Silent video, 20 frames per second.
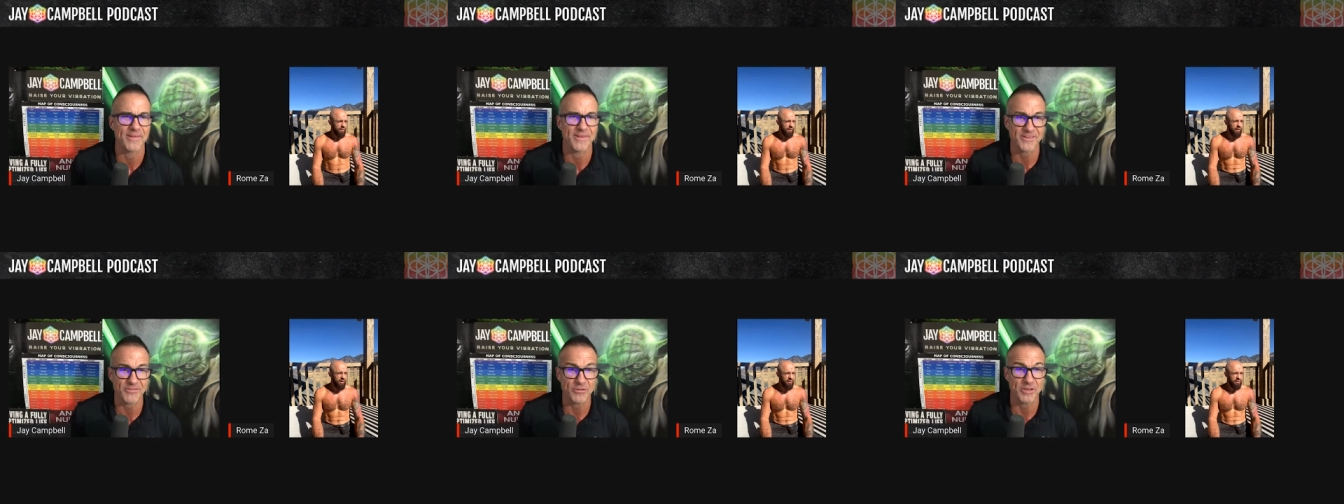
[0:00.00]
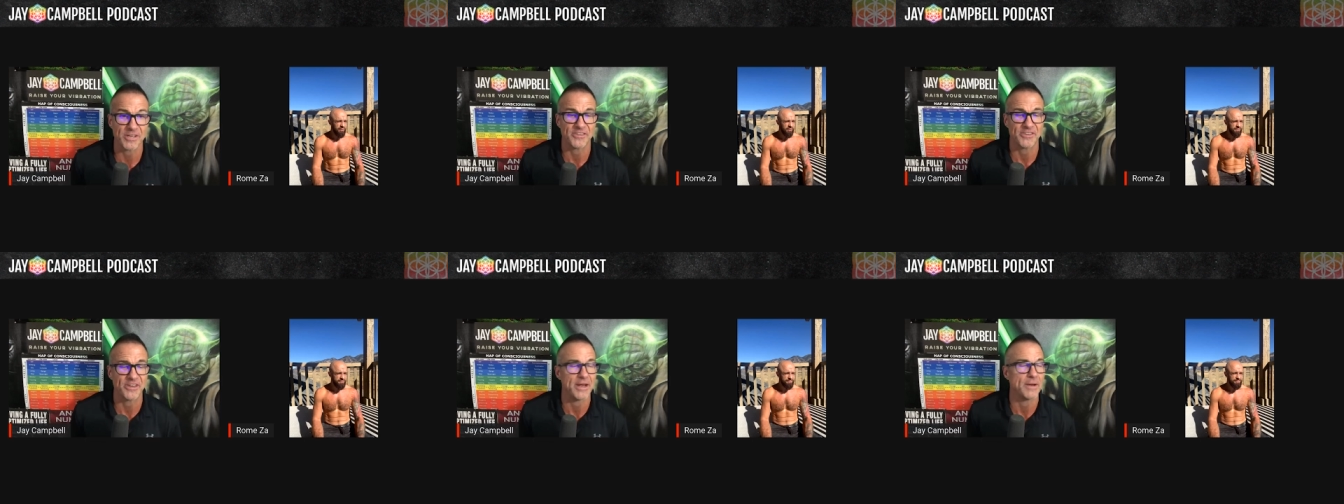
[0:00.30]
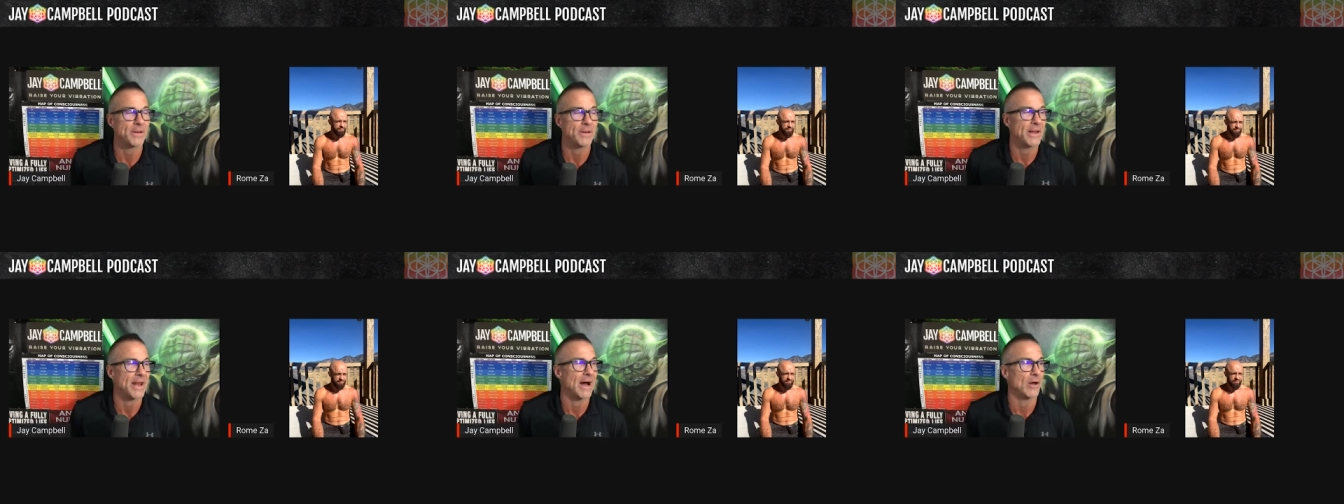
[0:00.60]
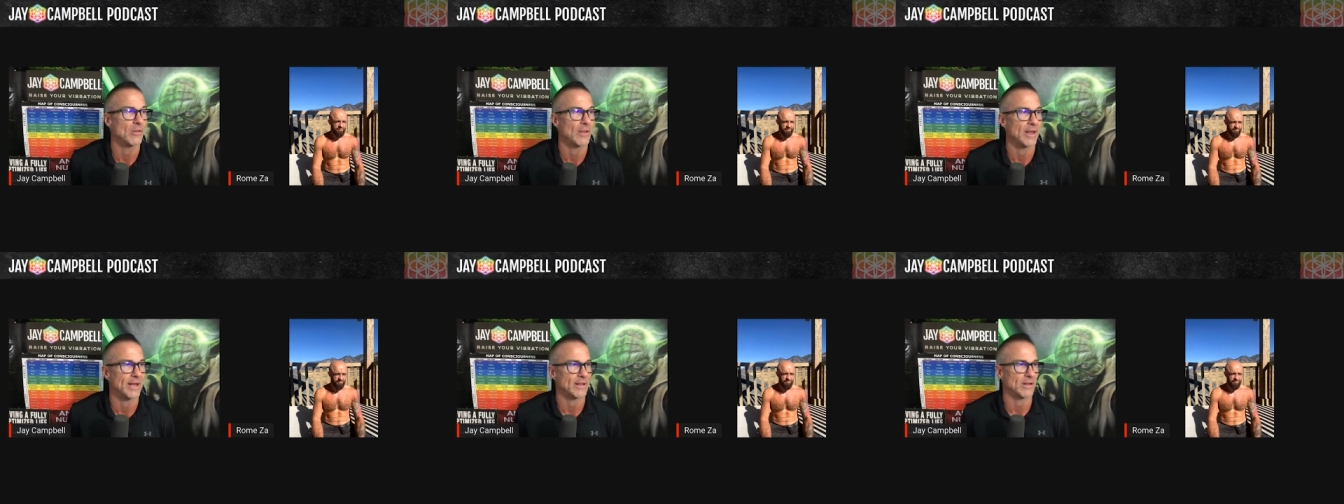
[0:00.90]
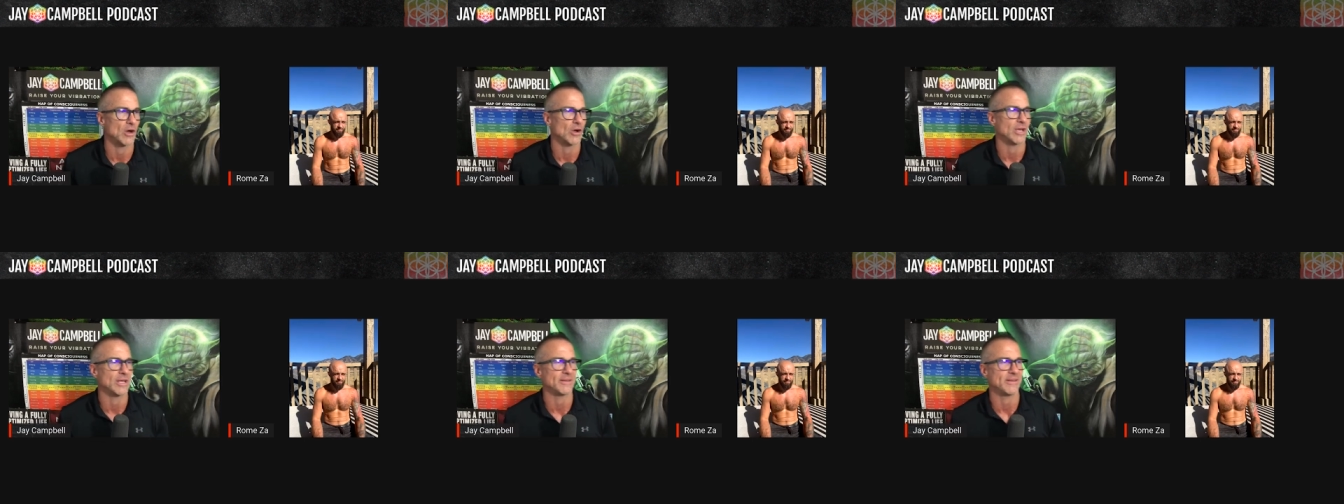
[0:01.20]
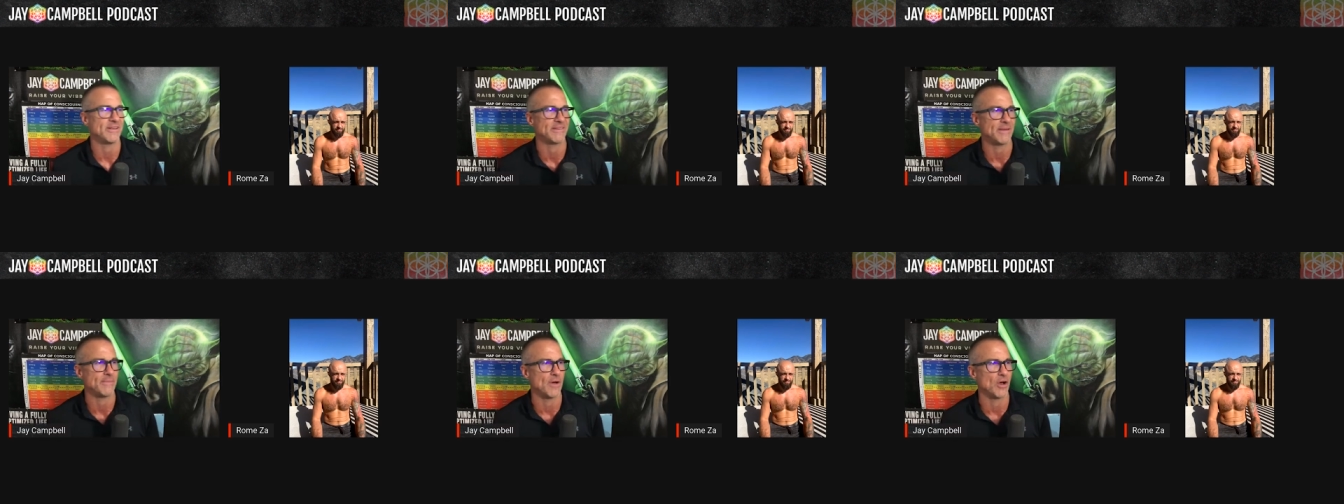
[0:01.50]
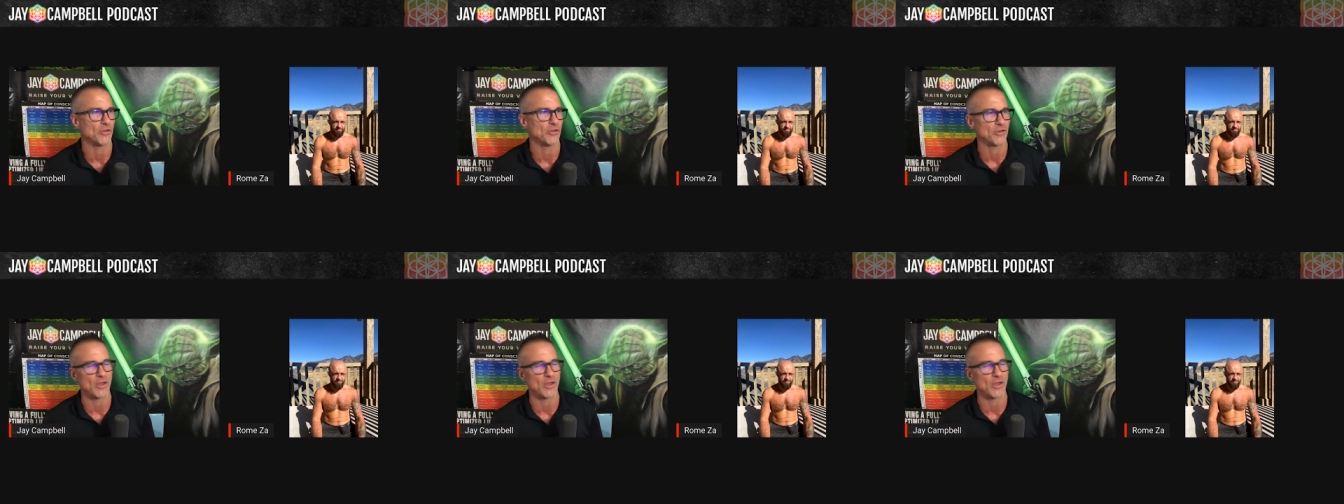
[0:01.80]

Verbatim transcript: this is what they say to me now. Like, I'll get these emails,